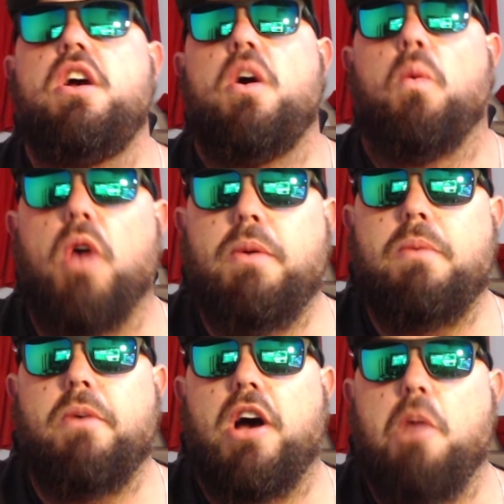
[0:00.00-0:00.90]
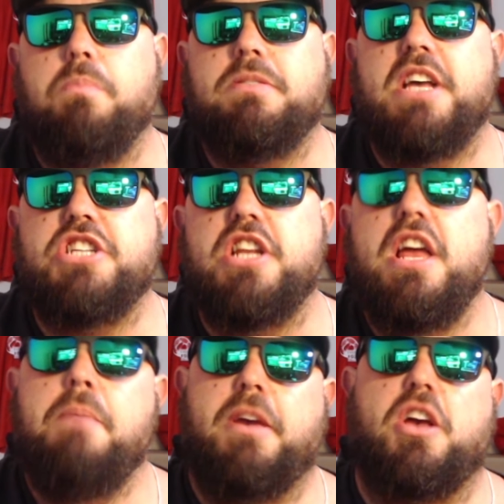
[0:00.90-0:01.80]
Why do we want to hold possession?
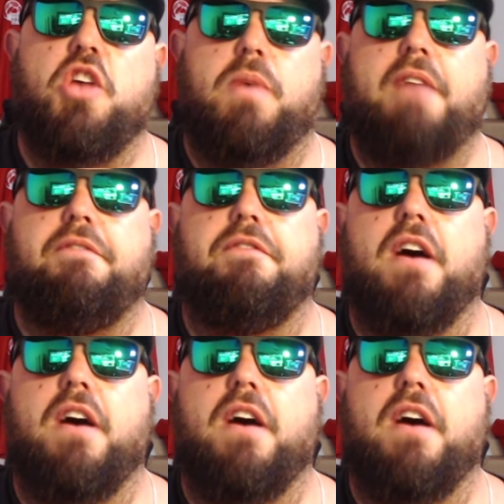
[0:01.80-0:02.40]
Because we have 5